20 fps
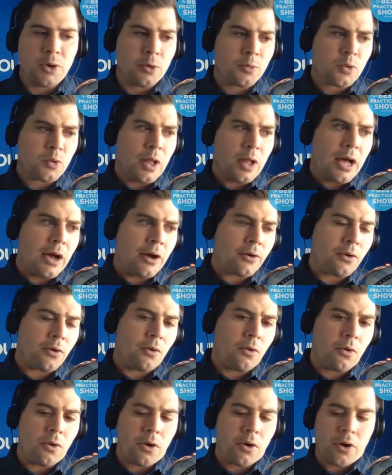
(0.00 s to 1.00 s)
here at
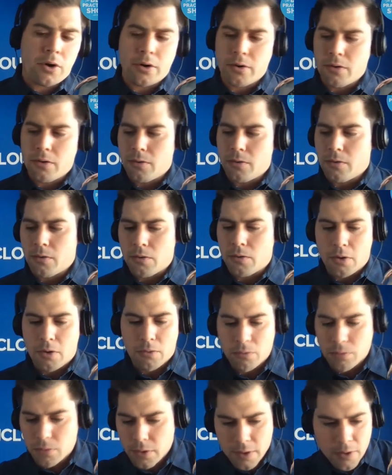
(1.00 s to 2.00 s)
BoomCloud, or
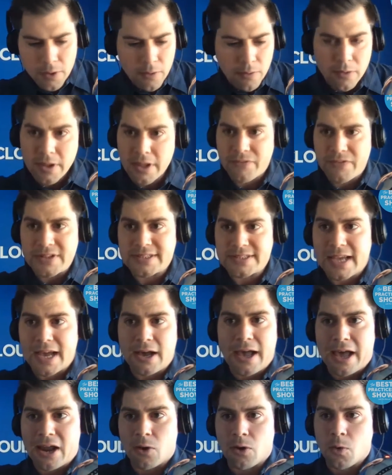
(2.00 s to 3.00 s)
or if it's
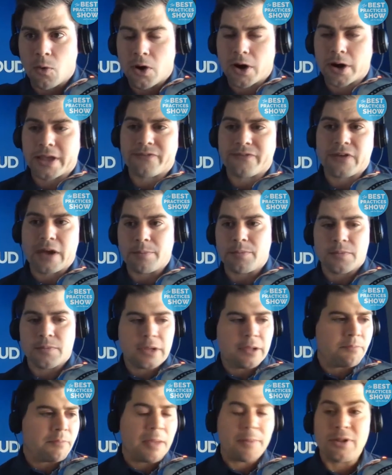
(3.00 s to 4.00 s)
out, out of work, if
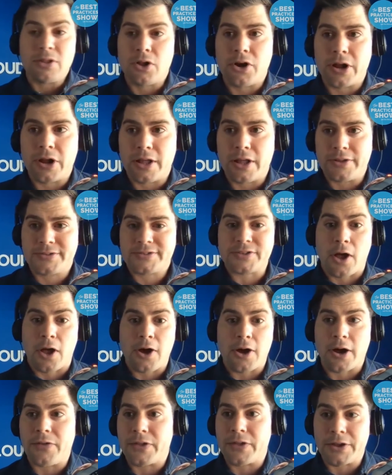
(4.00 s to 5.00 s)
I'm maybe learning a
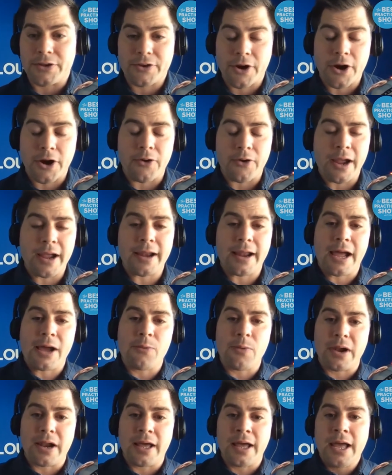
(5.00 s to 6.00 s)
song on the guitar, right?
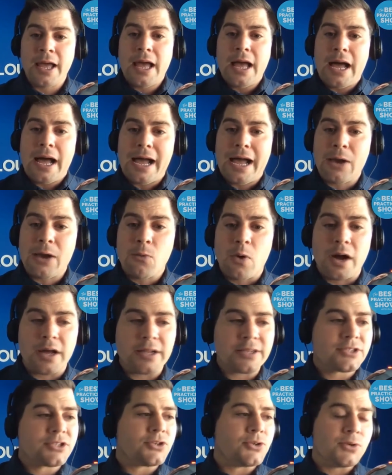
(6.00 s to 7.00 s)
I wanna I
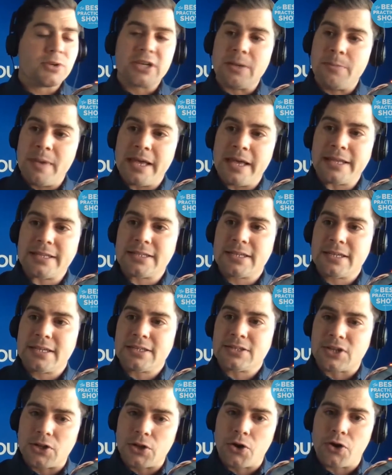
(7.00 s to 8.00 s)
want to
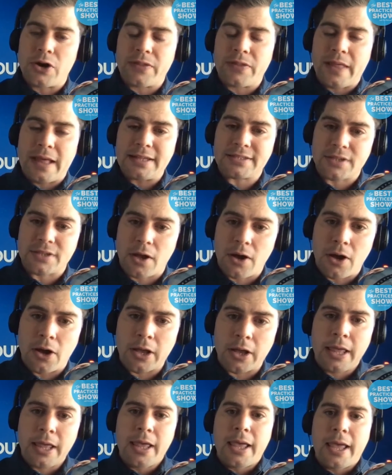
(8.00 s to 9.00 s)
commit to learning that
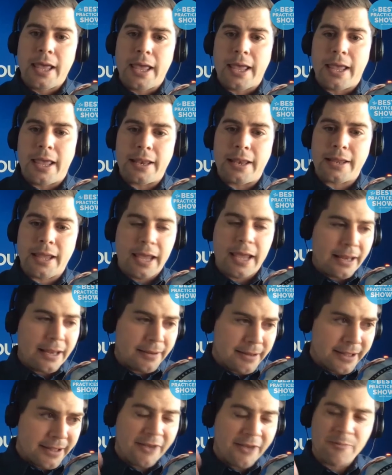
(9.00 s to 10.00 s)
song and
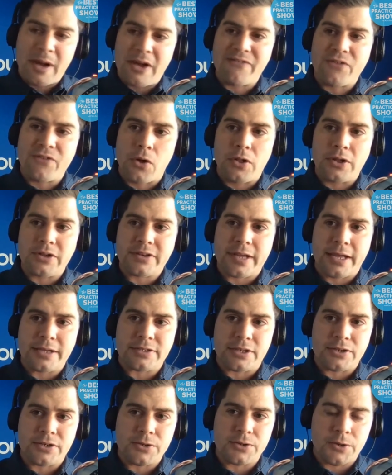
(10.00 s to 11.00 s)
and give my full
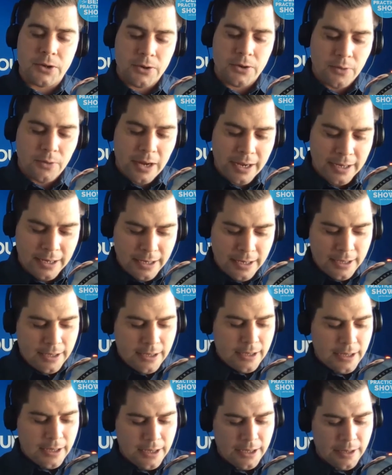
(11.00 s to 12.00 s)
attention to it, right?
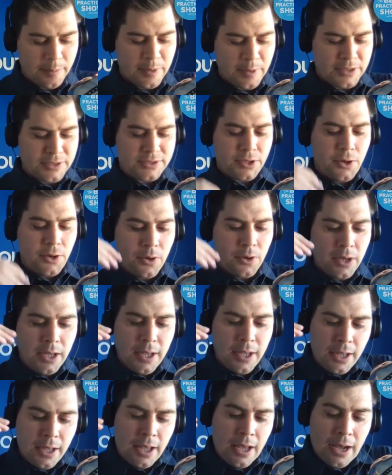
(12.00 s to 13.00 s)
Um,
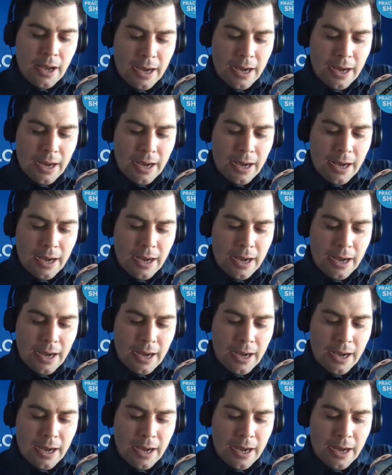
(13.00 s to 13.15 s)
so